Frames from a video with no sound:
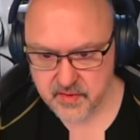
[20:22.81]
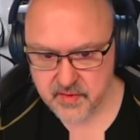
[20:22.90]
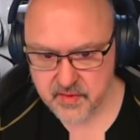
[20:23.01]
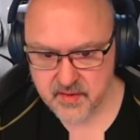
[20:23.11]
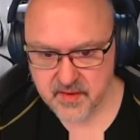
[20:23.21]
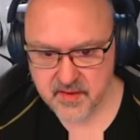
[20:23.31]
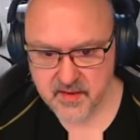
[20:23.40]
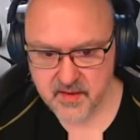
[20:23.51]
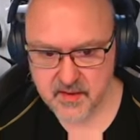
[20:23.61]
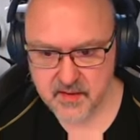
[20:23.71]

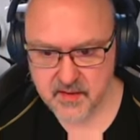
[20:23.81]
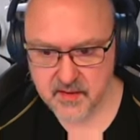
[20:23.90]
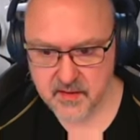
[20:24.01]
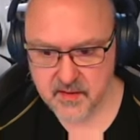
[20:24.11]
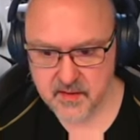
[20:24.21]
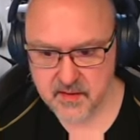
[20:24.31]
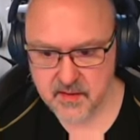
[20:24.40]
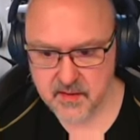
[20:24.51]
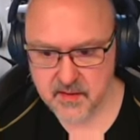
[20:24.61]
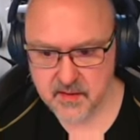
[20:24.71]

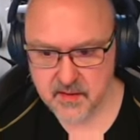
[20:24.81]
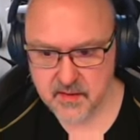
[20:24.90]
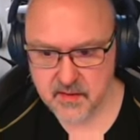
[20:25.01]
(no one is talking)